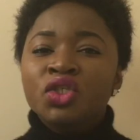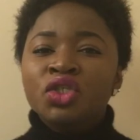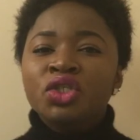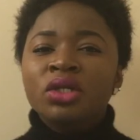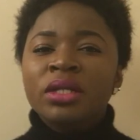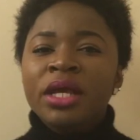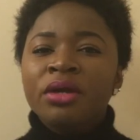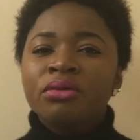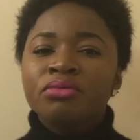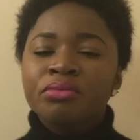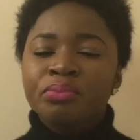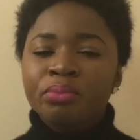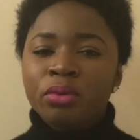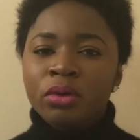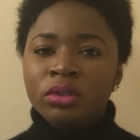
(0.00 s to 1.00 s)
usually a
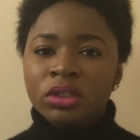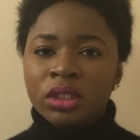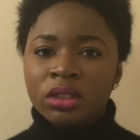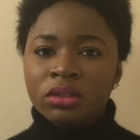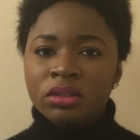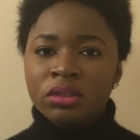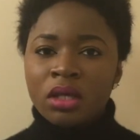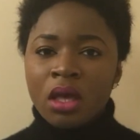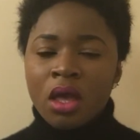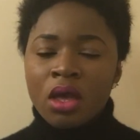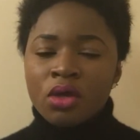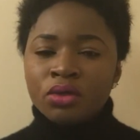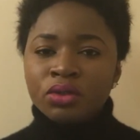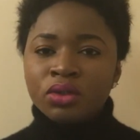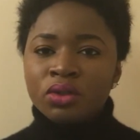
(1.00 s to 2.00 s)
group project.
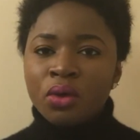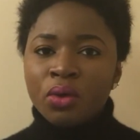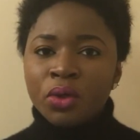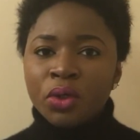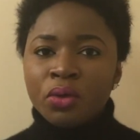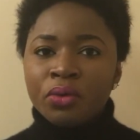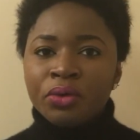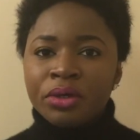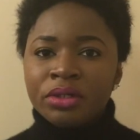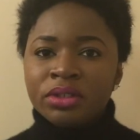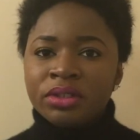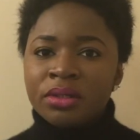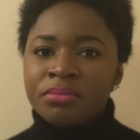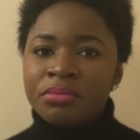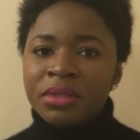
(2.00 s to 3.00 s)
So you're going
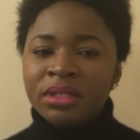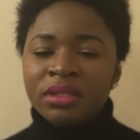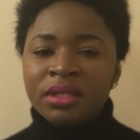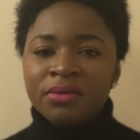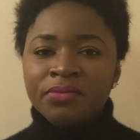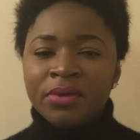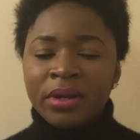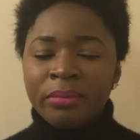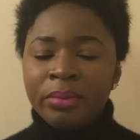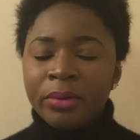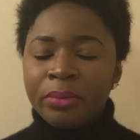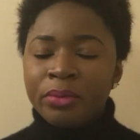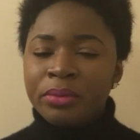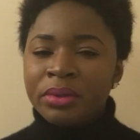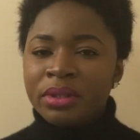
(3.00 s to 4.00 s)
to meet different
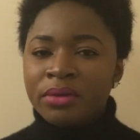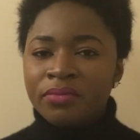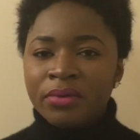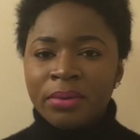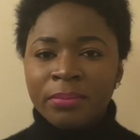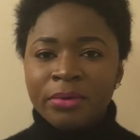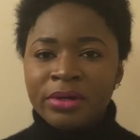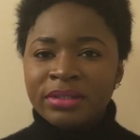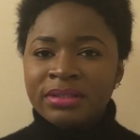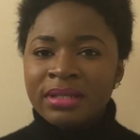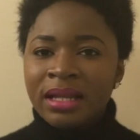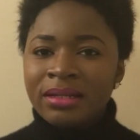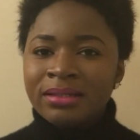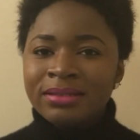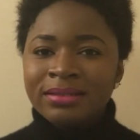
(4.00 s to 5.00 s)
people with different
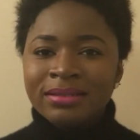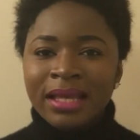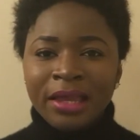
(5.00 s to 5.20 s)
personalities,